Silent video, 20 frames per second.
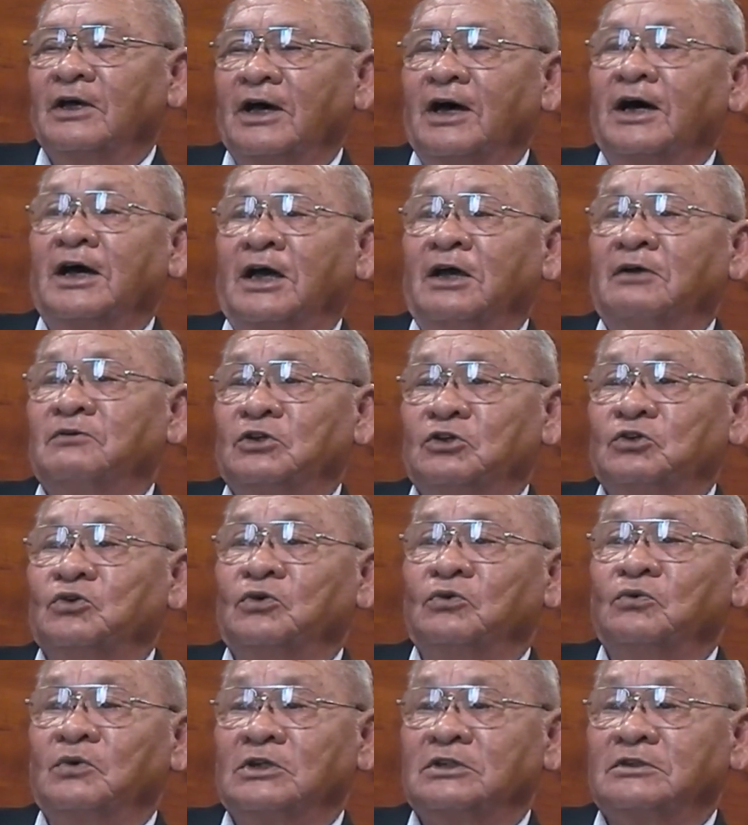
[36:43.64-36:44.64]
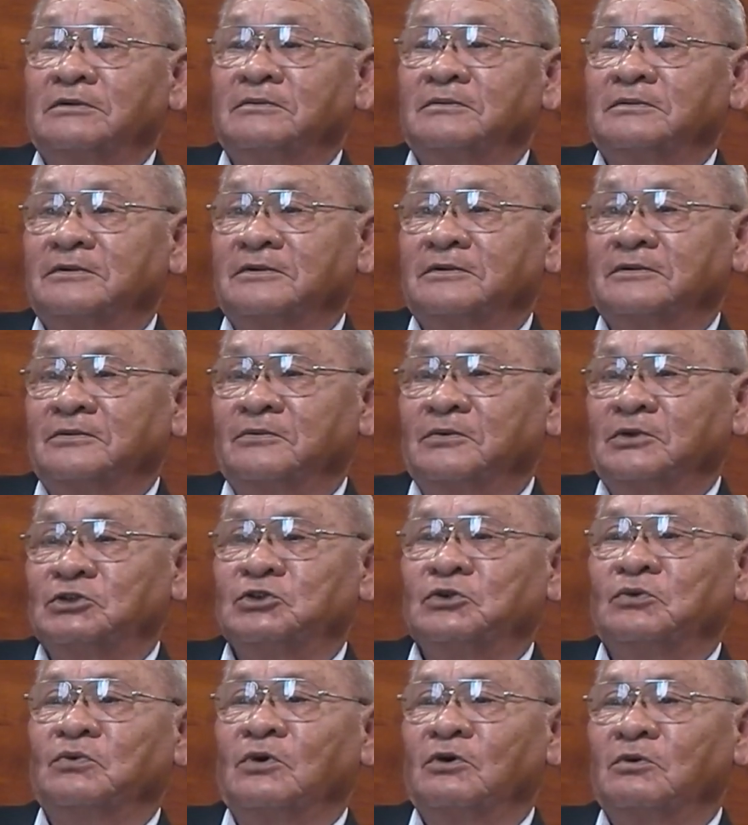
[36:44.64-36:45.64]
uh, I have to do what,
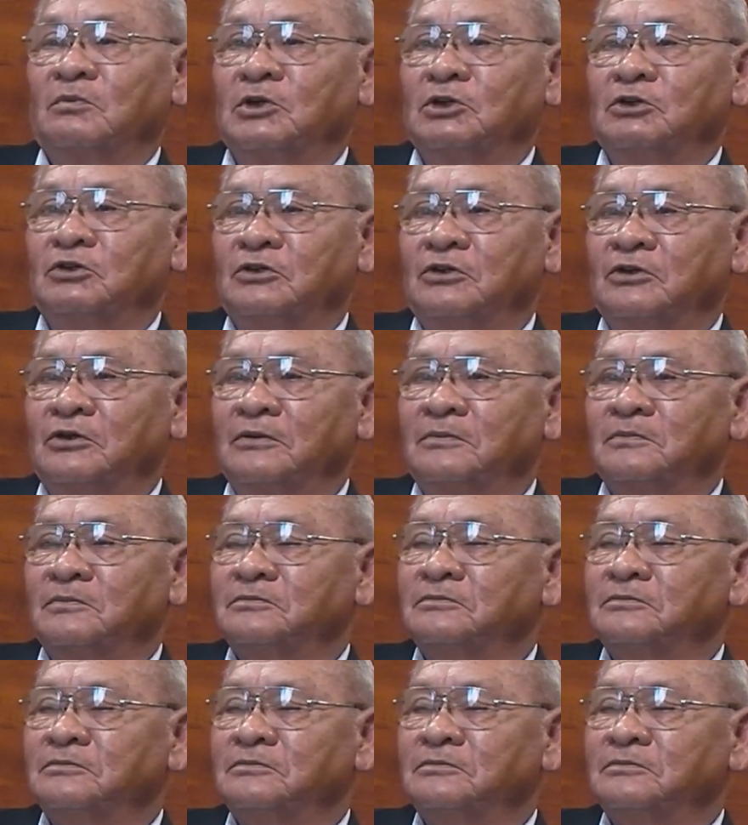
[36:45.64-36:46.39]
what you want me to do.